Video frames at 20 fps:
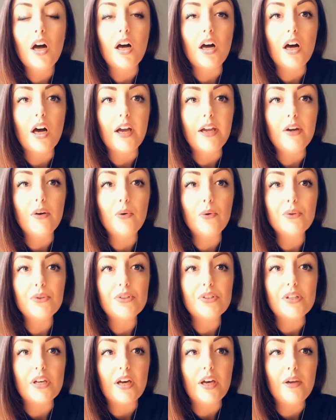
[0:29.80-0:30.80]
I
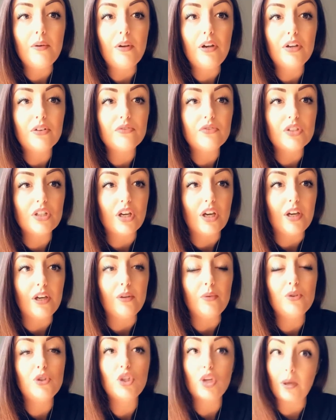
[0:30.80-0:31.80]
also love to go
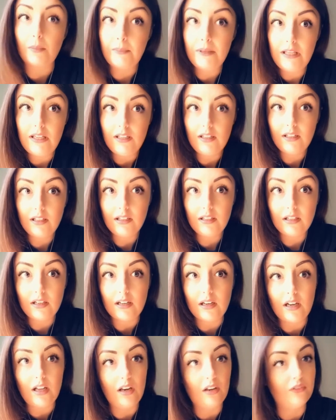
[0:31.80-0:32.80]
shopping.
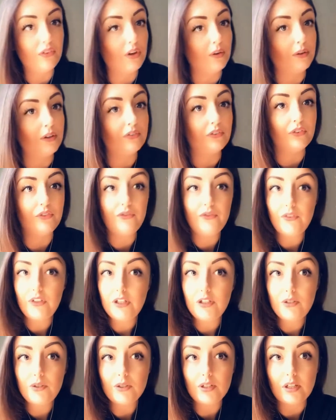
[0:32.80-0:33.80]
I love going for
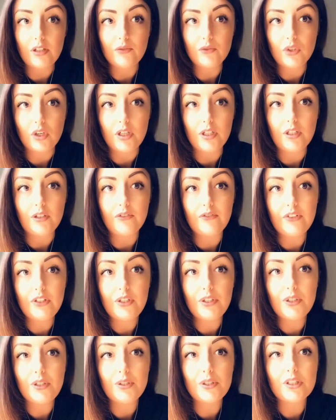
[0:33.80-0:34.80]
food. I love trying new
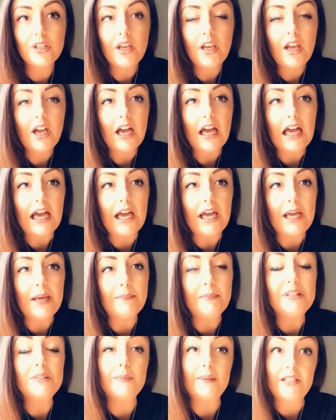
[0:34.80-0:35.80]
foods,
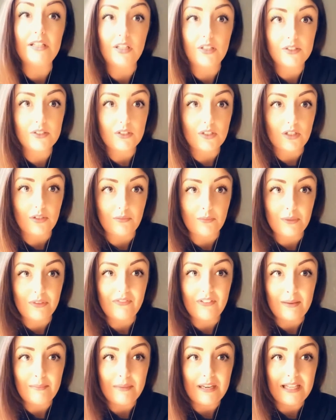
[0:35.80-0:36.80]
and spending lots of time with my
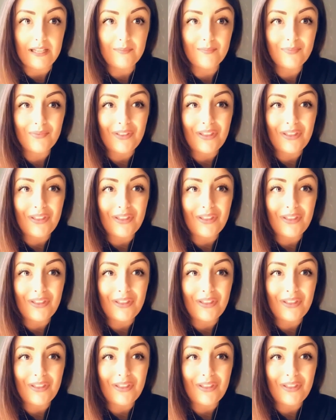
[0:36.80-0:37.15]
family.